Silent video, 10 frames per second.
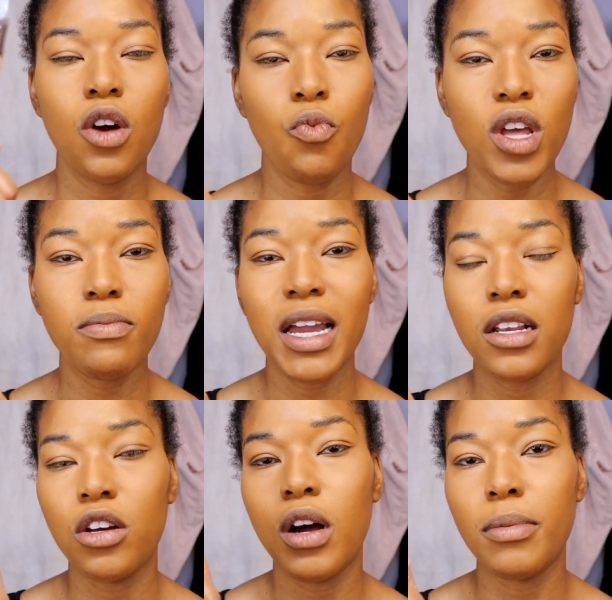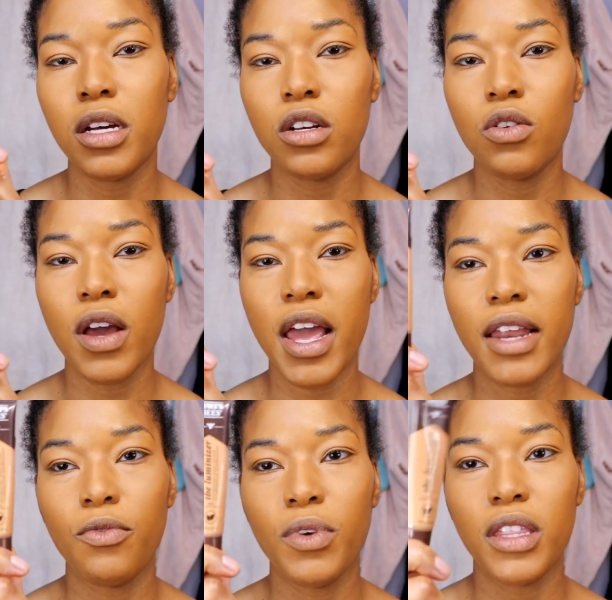With my glow, I'm gonna go
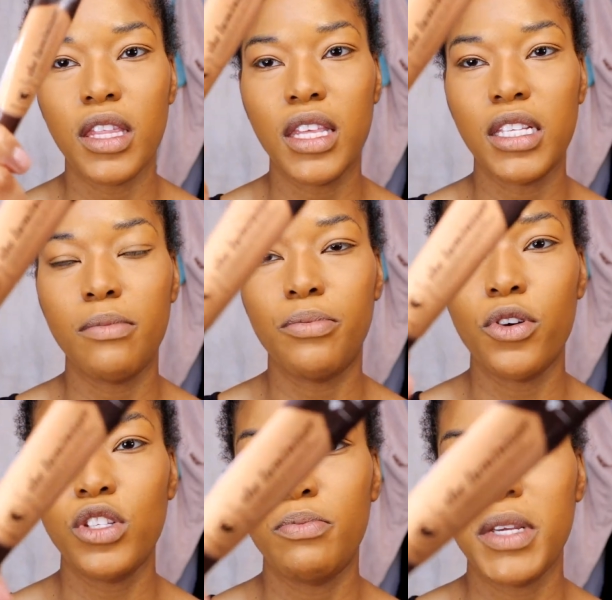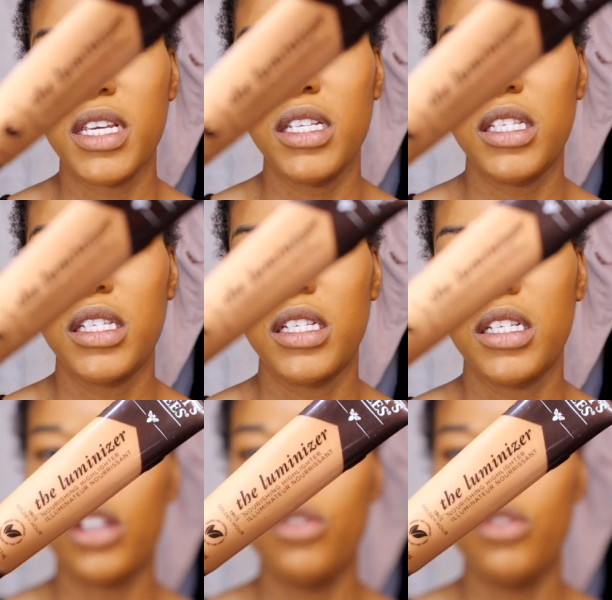ahead with this Burt's Bees, the